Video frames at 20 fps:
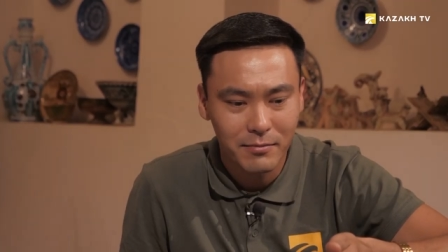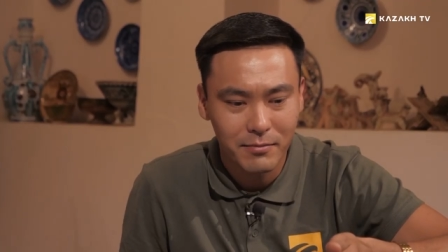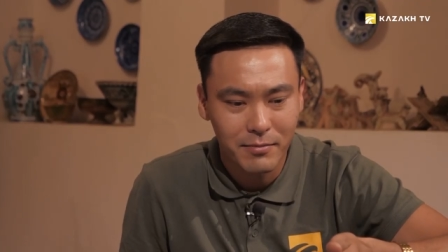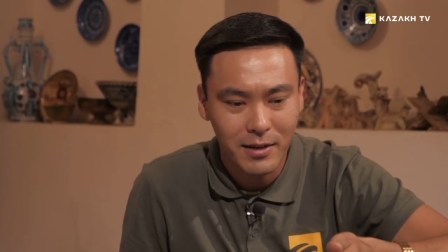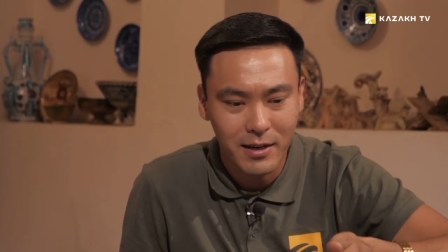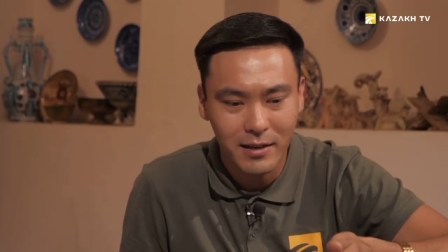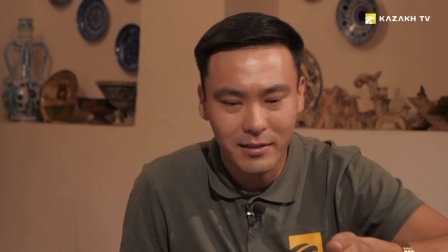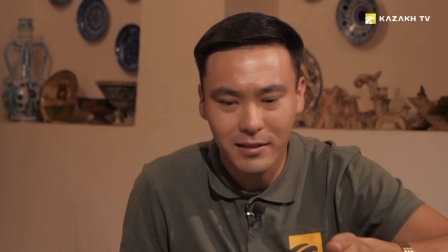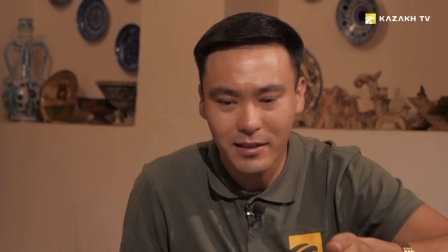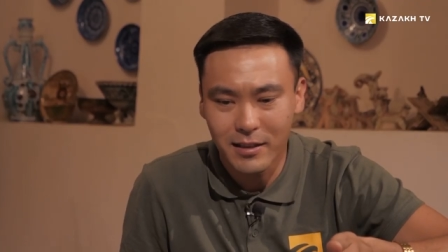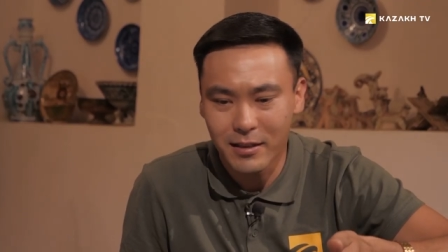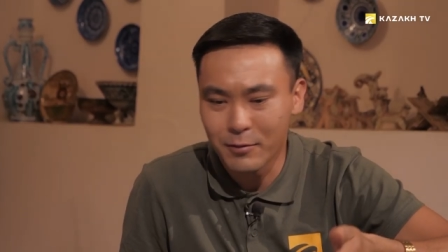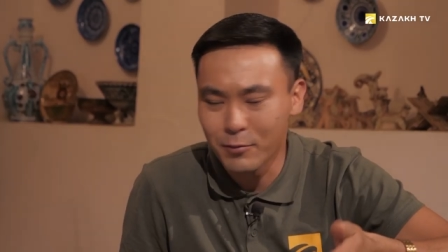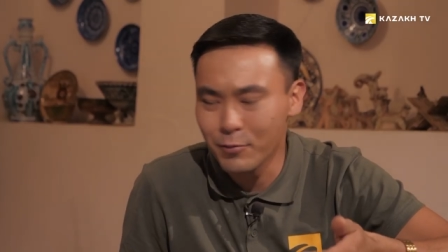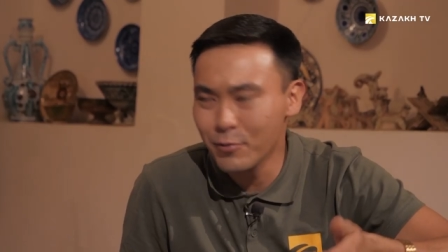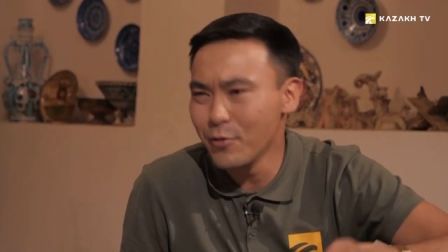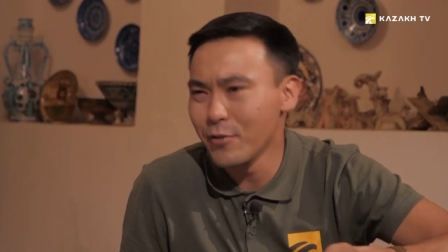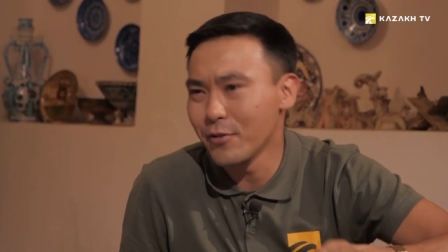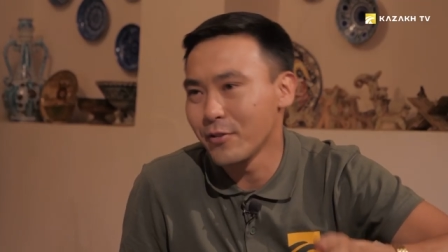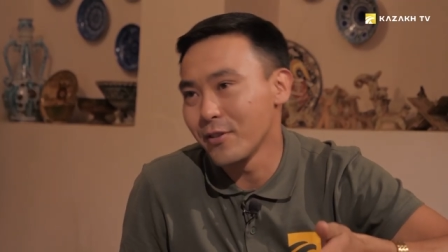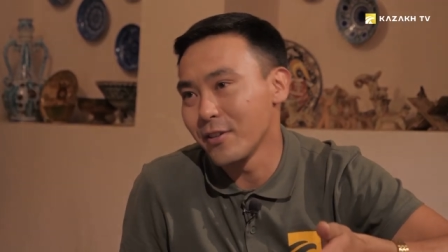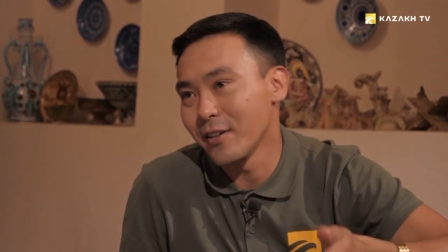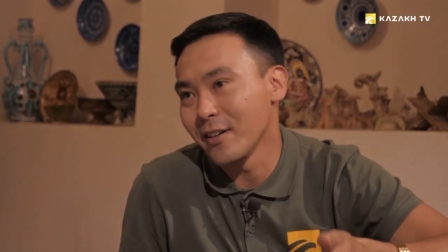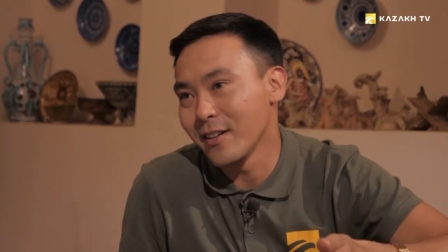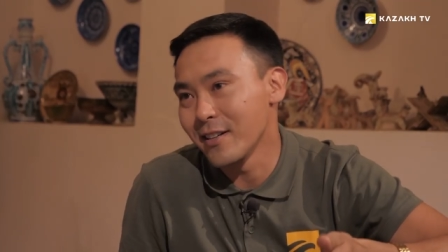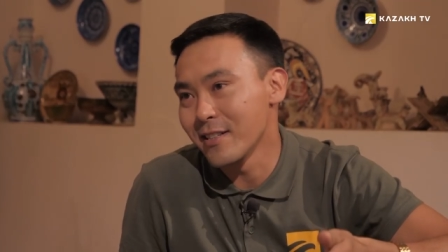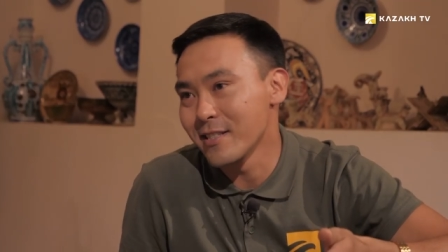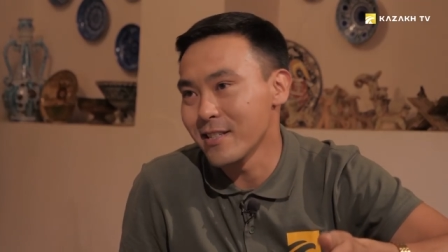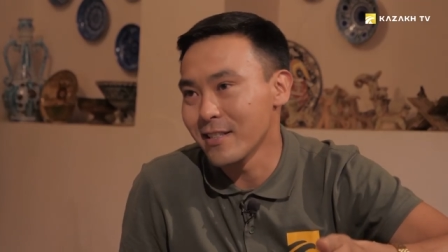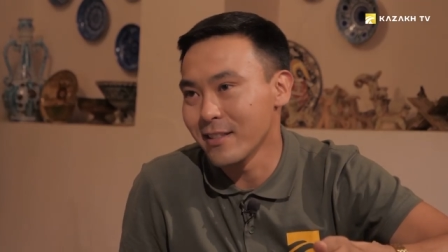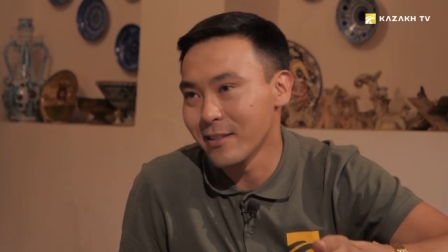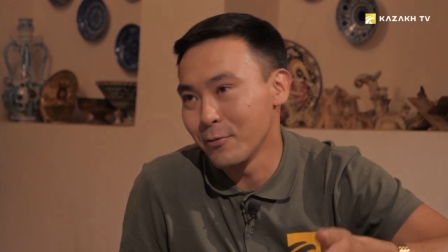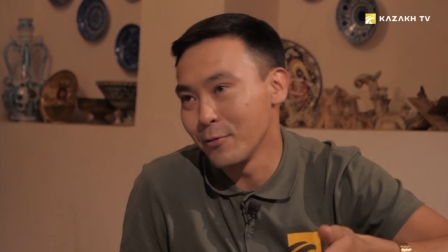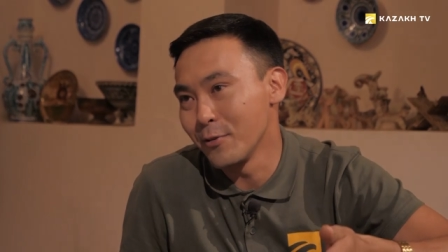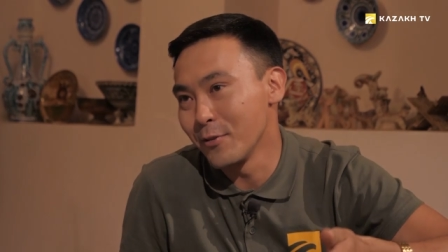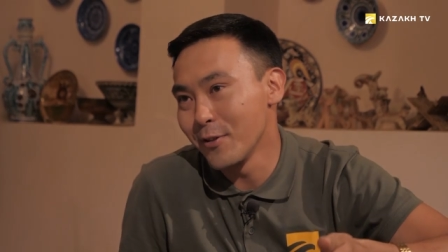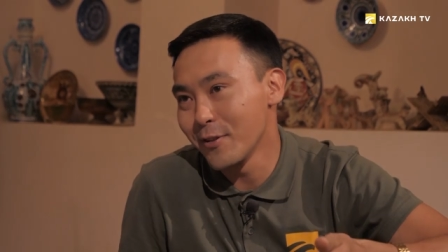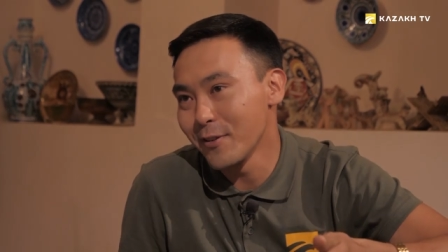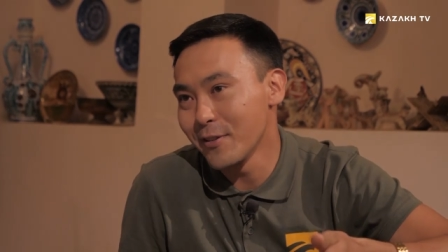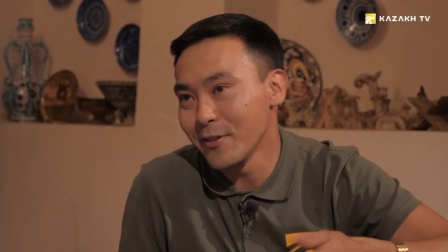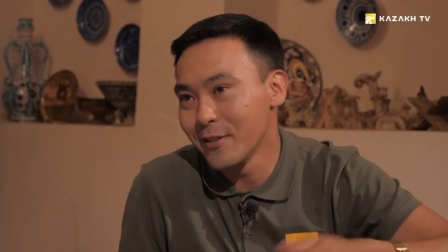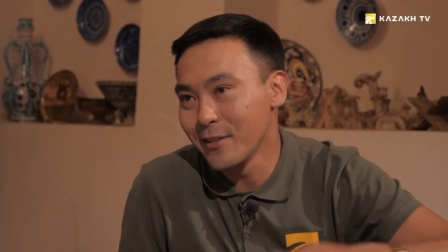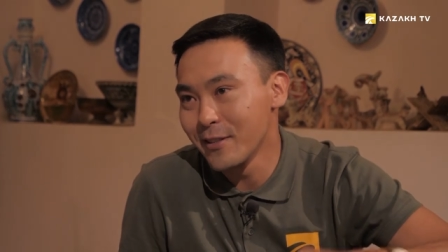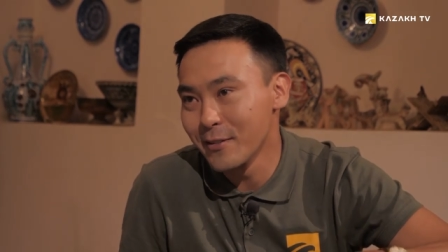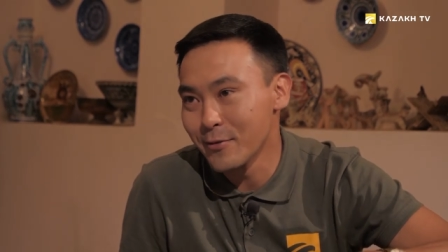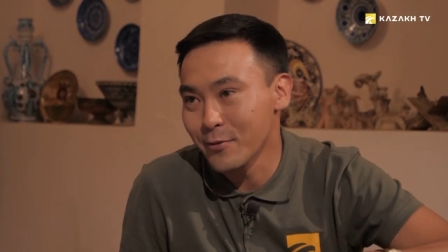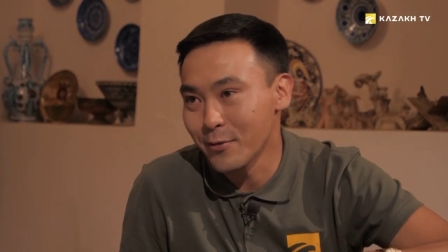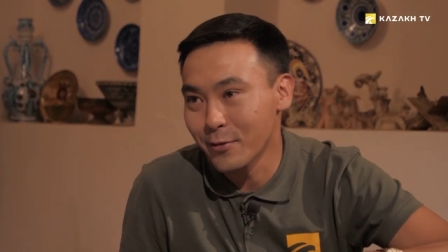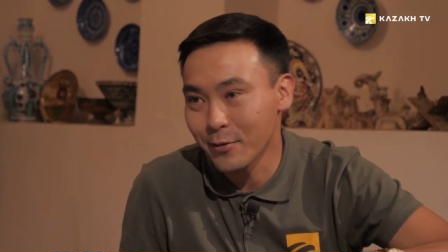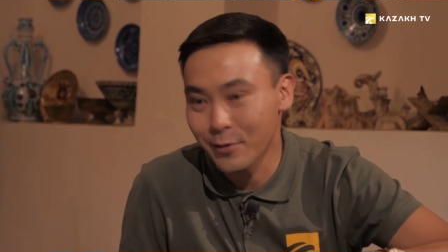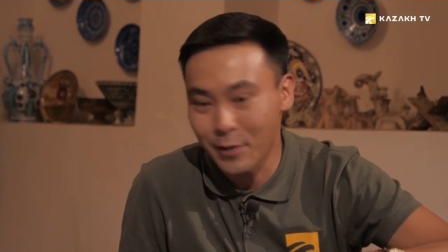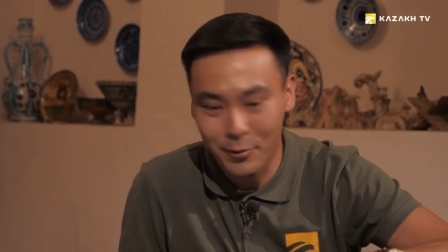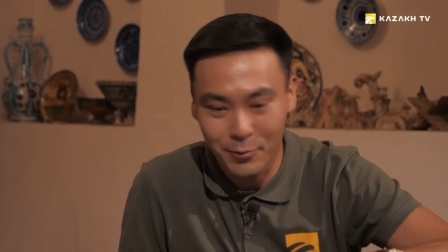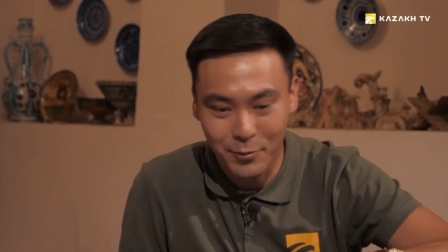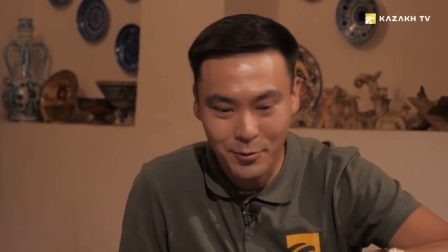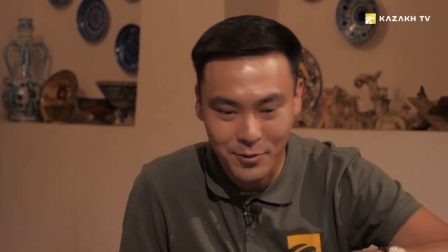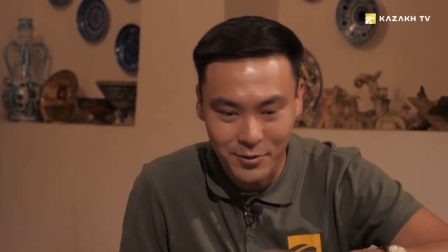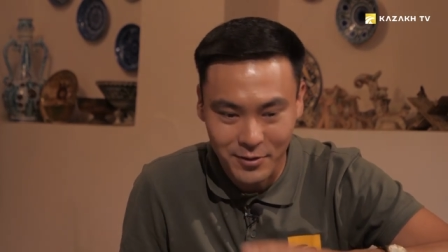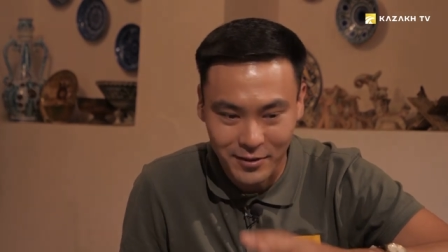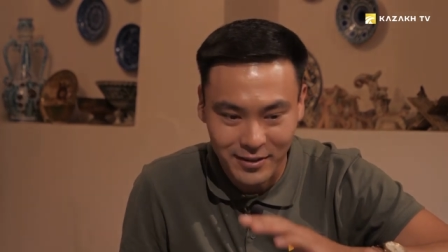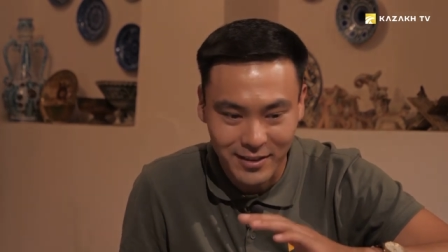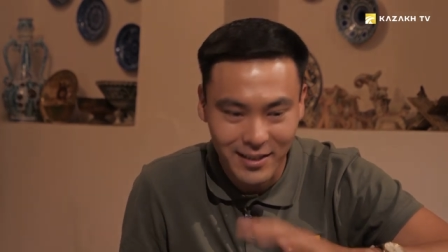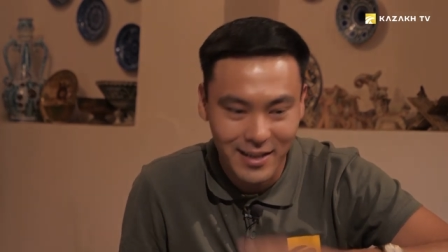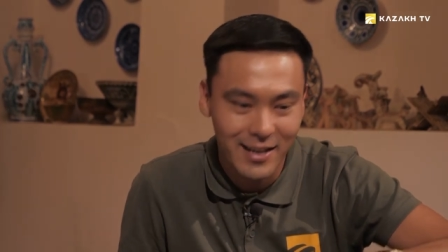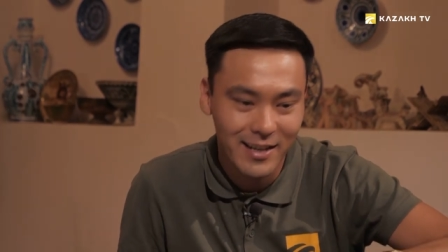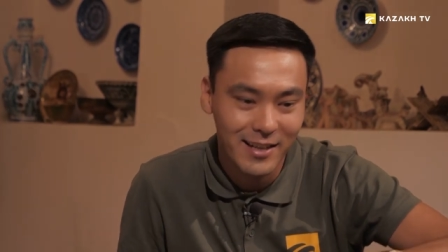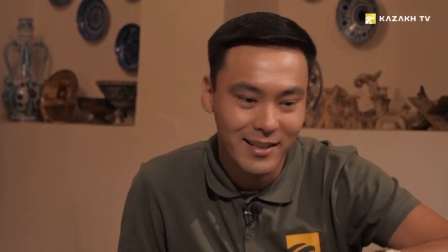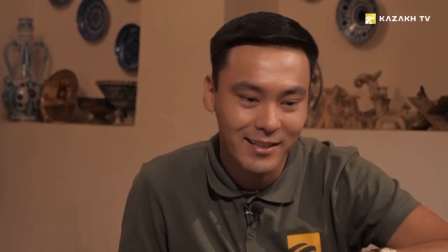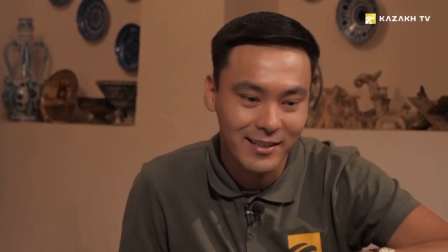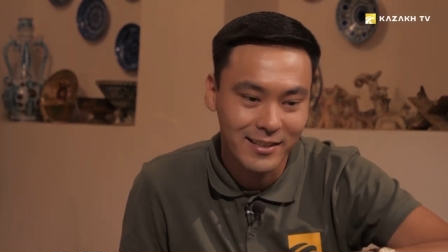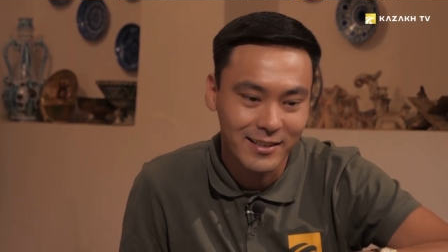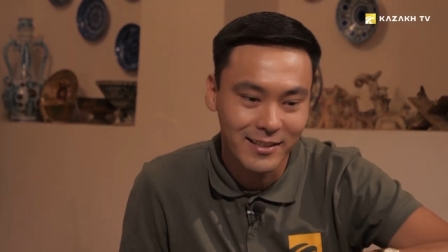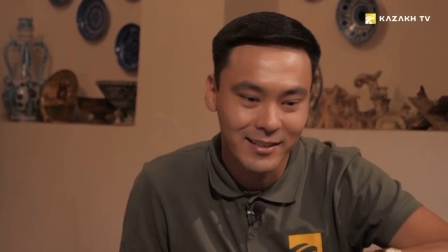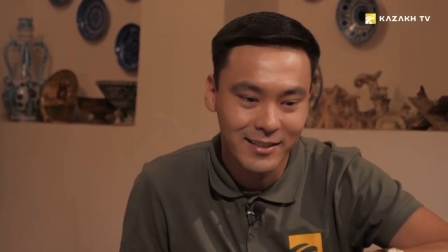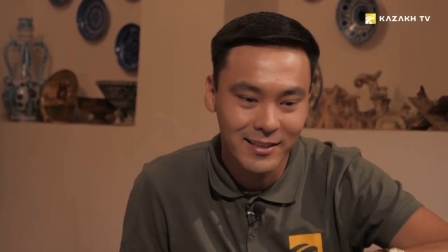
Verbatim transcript: Rustam Aga, despite the fact that I am far from pottery, I